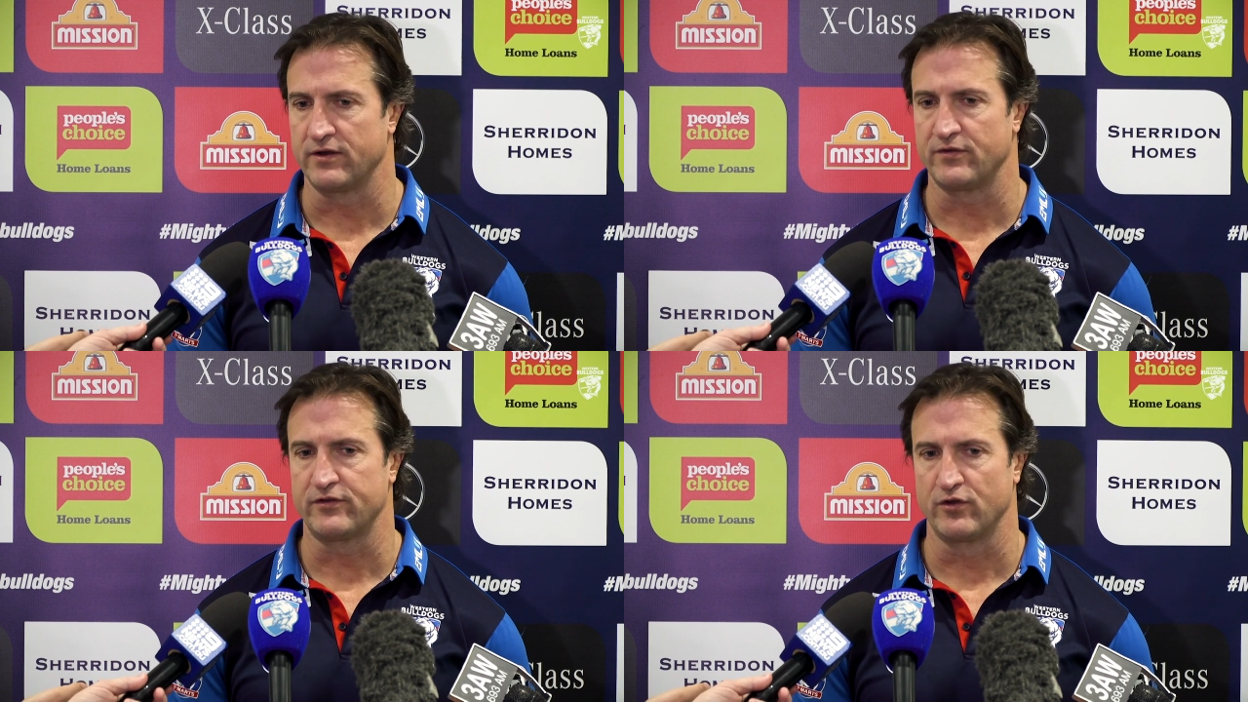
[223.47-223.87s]
You
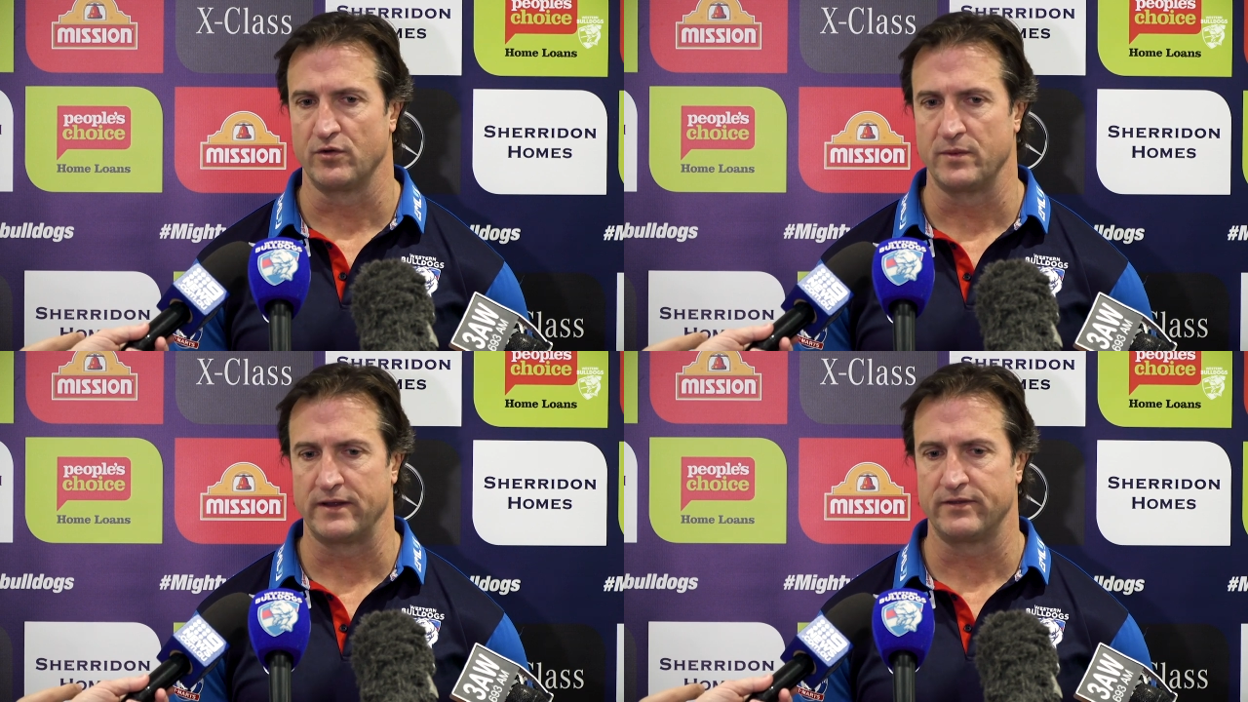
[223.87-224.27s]
know, if we're
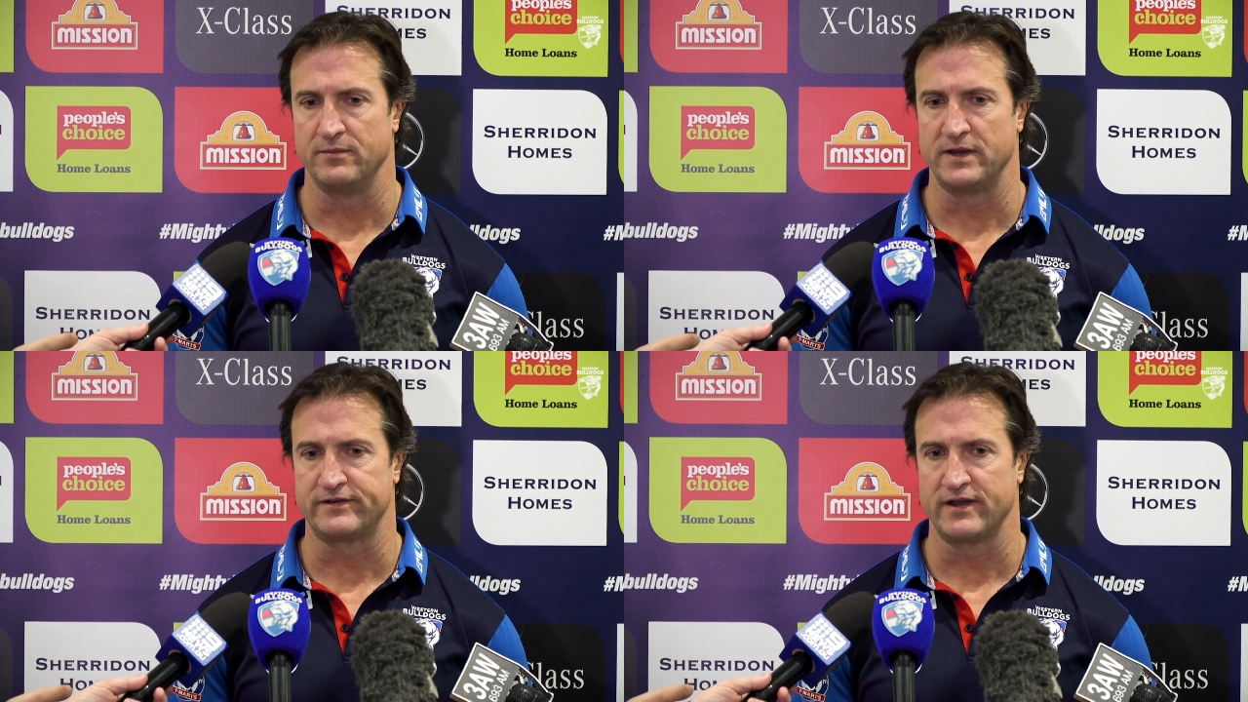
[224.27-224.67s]
talking about the
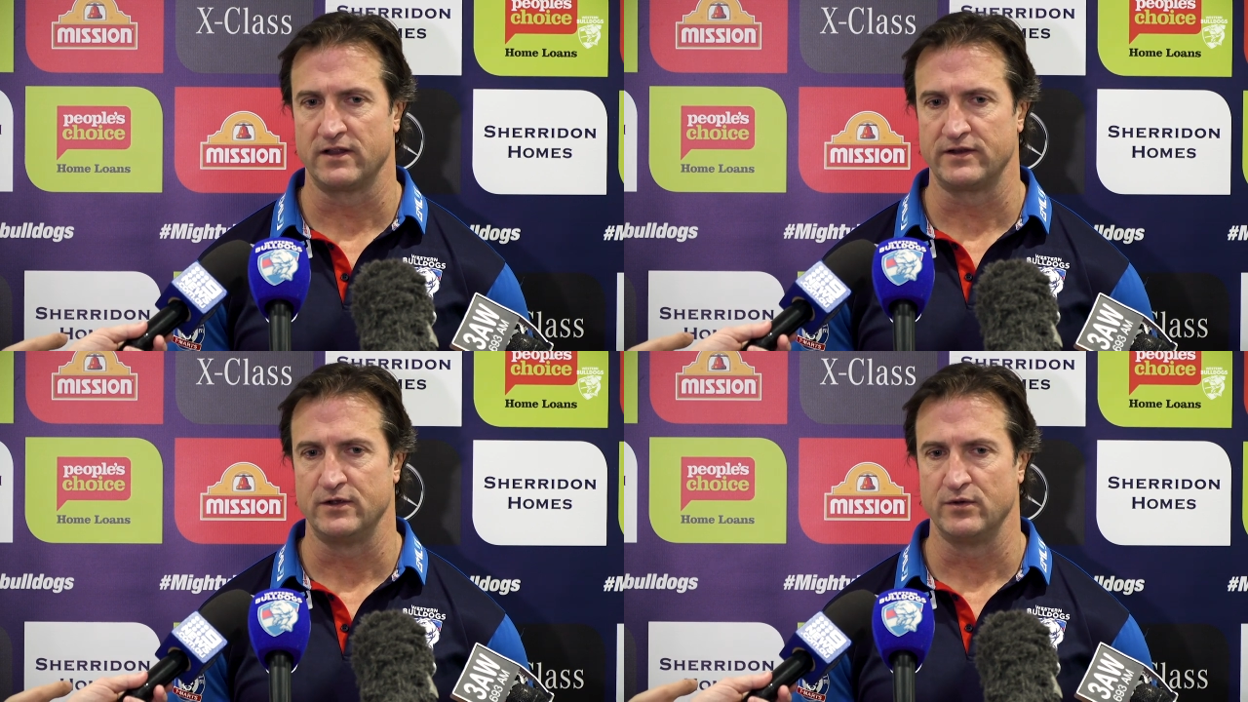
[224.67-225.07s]

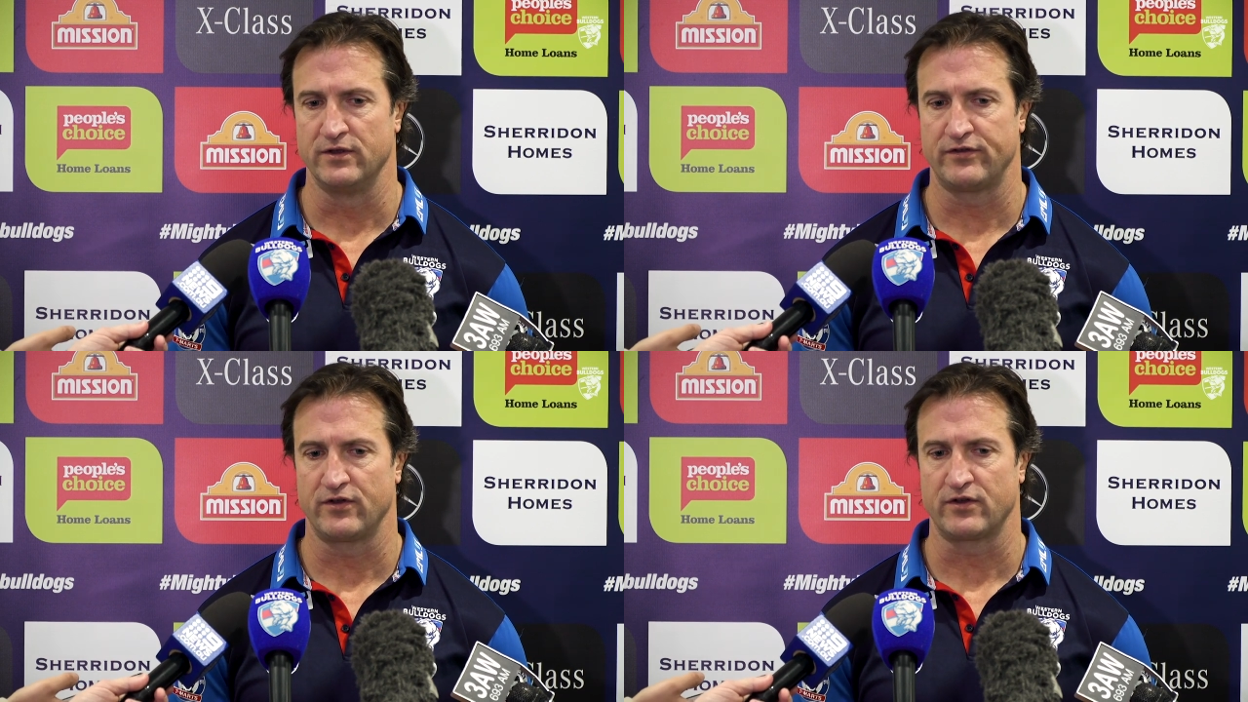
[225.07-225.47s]
mentality or
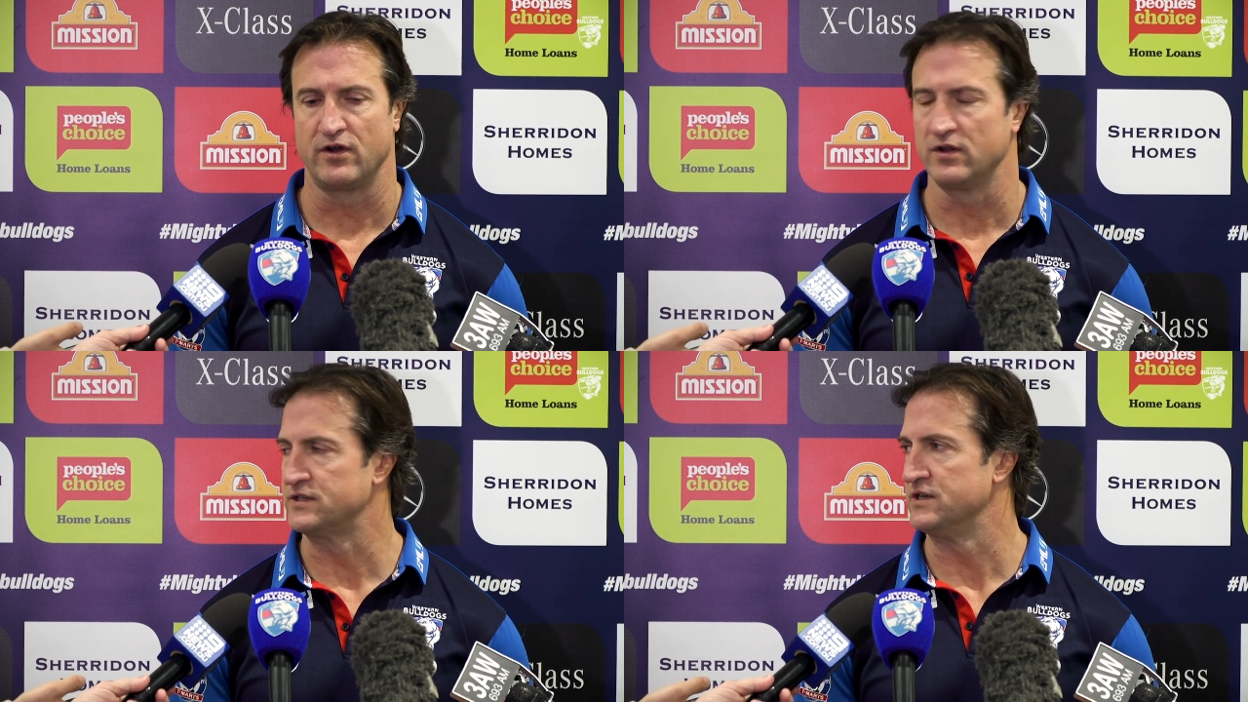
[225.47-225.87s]
the
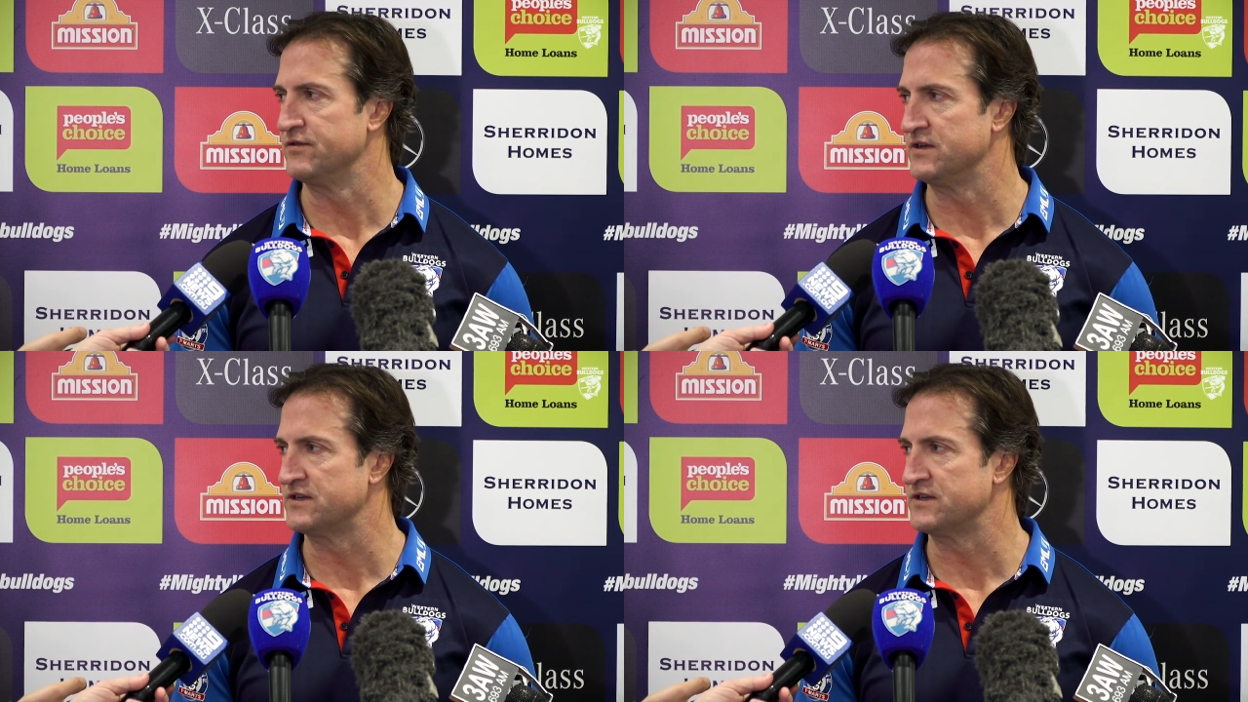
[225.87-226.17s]
psychology of it,